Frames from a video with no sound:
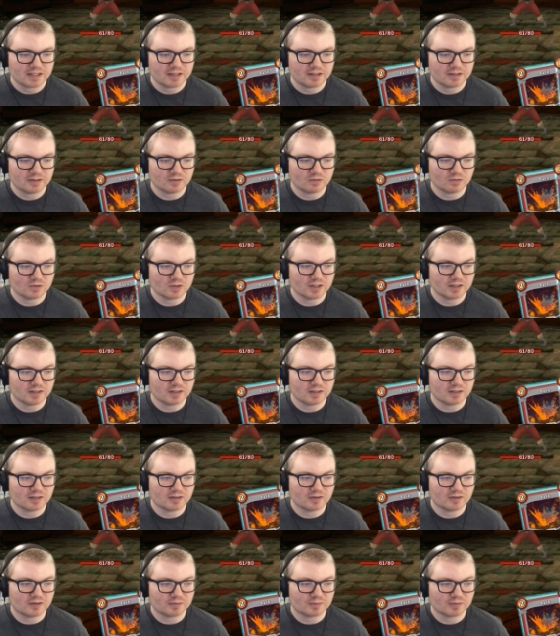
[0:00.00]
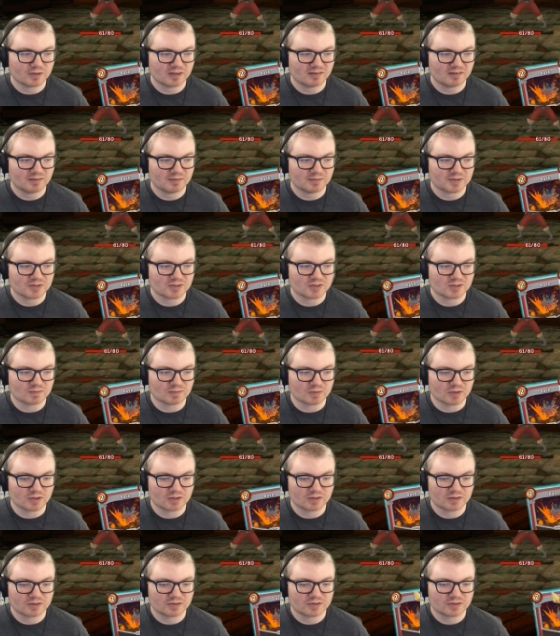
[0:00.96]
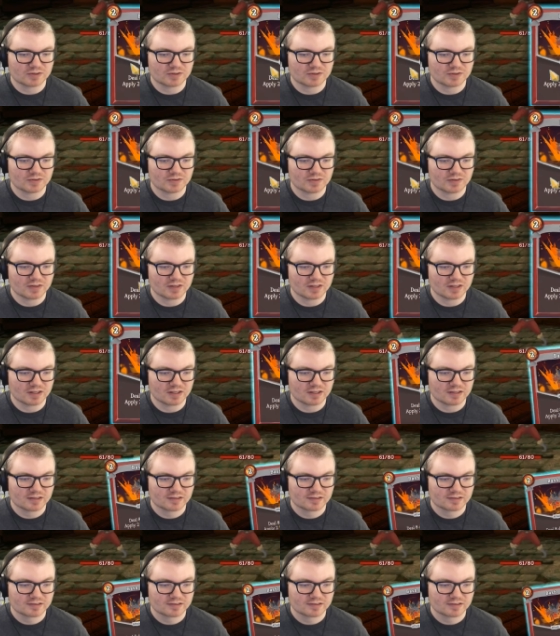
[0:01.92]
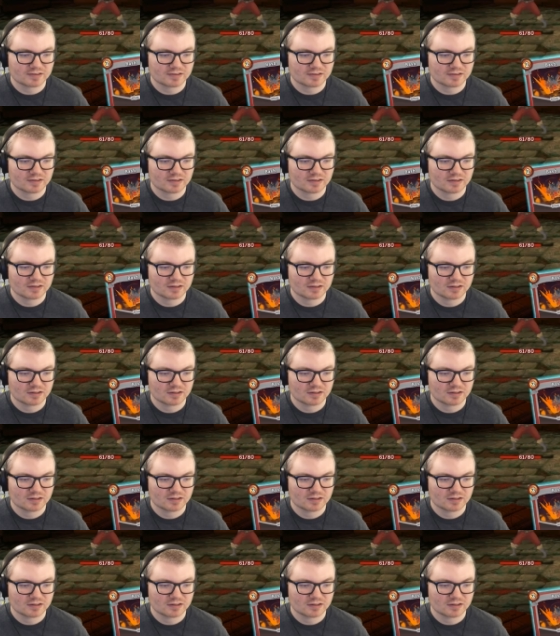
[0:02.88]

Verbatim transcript: You know what though? It'd probably be smarter to do this.